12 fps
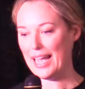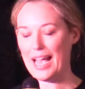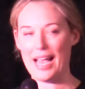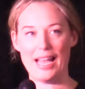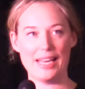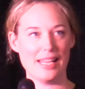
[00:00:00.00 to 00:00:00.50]

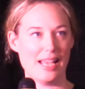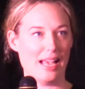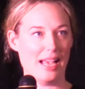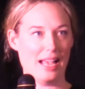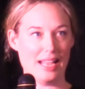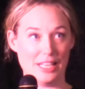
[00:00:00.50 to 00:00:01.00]
had
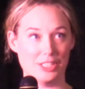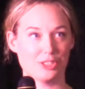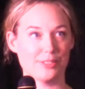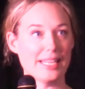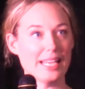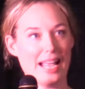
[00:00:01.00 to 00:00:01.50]
an
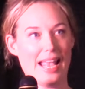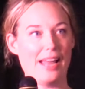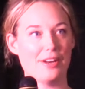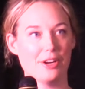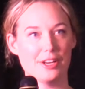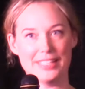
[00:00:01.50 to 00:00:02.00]
injury. I
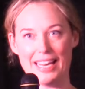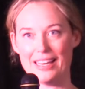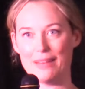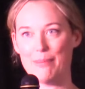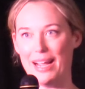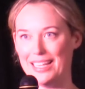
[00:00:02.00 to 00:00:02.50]
had
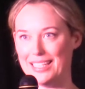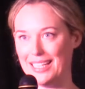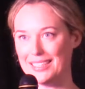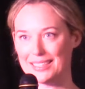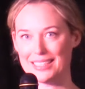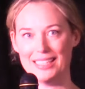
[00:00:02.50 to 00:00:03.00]
herniated my
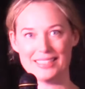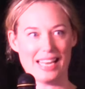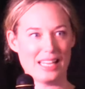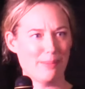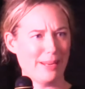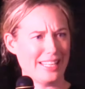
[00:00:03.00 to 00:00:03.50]
disc. Has
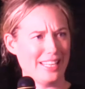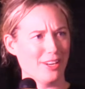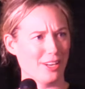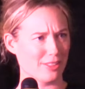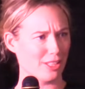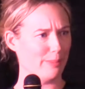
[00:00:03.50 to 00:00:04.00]
anybody
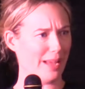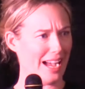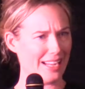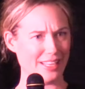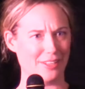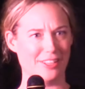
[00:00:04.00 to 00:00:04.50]
hurt their
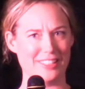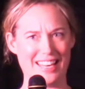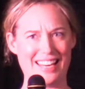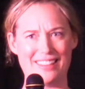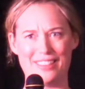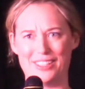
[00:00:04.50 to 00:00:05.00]
back and
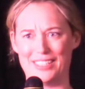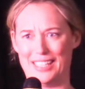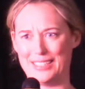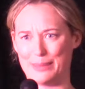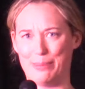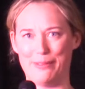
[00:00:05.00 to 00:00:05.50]
herniated their
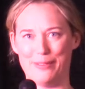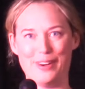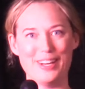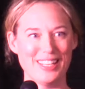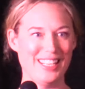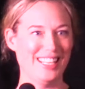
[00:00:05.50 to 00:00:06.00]
disc
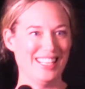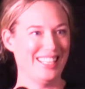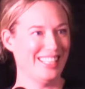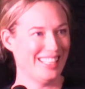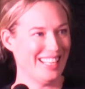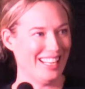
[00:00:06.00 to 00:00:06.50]
before?
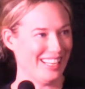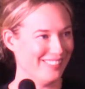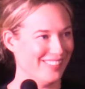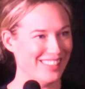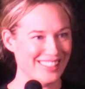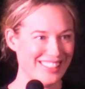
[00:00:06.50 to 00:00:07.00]

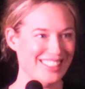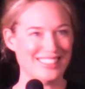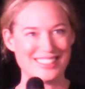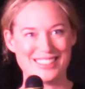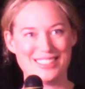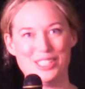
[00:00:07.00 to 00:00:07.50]
Anyone?
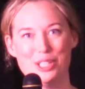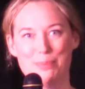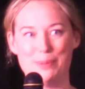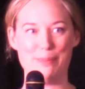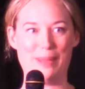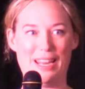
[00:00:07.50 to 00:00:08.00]
It's
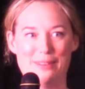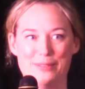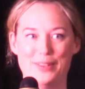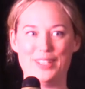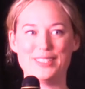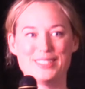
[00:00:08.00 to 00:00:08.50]
super
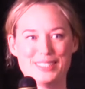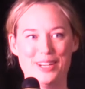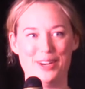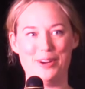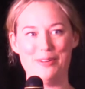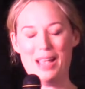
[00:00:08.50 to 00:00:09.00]
painful.
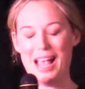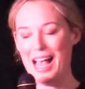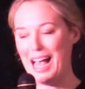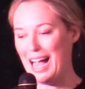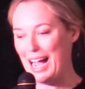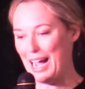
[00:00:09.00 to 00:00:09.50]
So
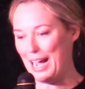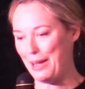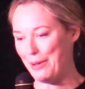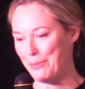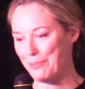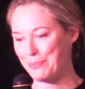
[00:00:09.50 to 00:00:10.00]

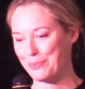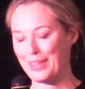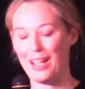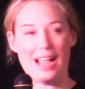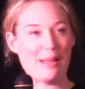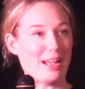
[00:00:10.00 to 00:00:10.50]

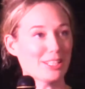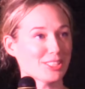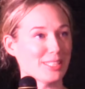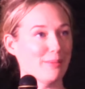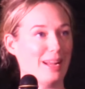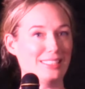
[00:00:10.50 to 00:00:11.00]
I
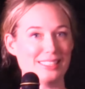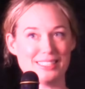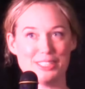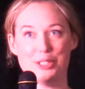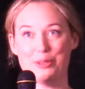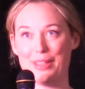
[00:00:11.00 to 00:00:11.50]
actually went
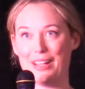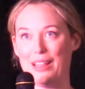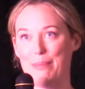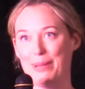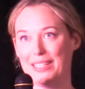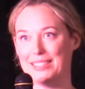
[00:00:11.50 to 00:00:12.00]
to the
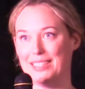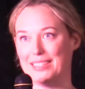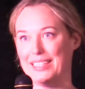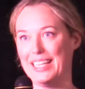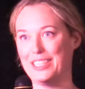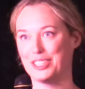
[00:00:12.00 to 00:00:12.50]
Olympics as
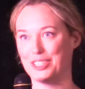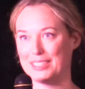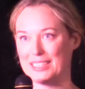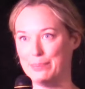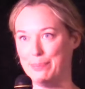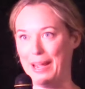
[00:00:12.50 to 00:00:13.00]
an injured
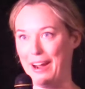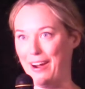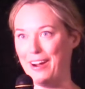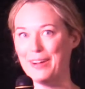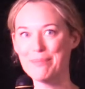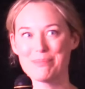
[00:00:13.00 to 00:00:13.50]

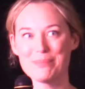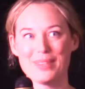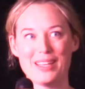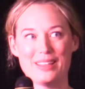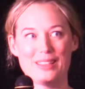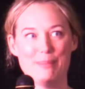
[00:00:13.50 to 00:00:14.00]
spare.
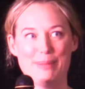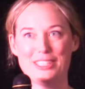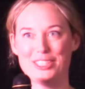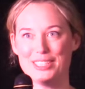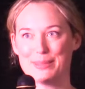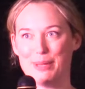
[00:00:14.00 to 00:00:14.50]
The
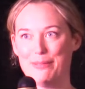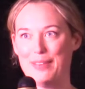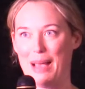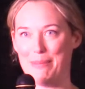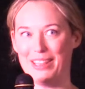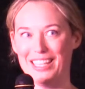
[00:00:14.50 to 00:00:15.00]
beaches were
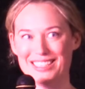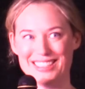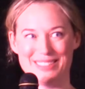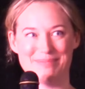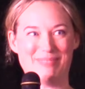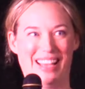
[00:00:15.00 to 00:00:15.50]
fabulous.